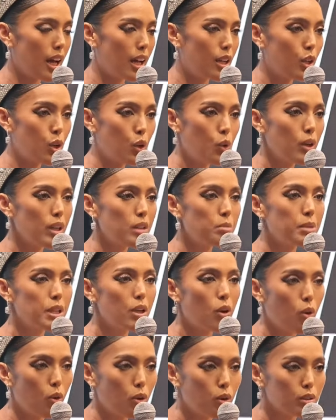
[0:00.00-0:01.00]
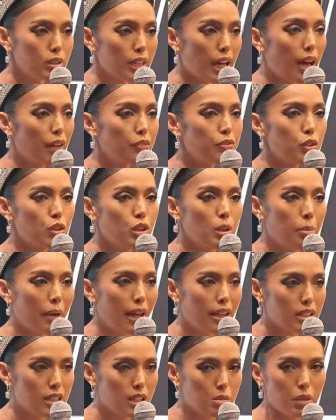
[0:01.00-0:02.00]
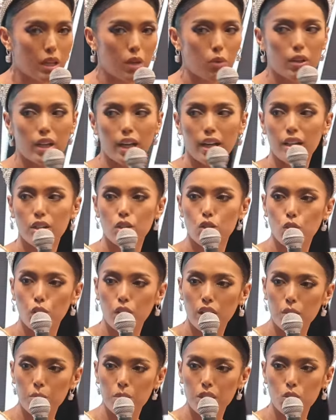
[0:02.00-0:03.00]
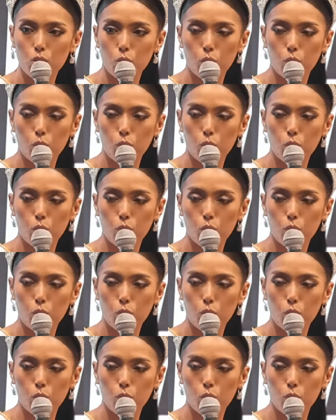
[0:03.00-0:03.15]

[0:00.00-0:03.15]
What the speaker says: lo and behold, after the pandemic, when I had joined Miss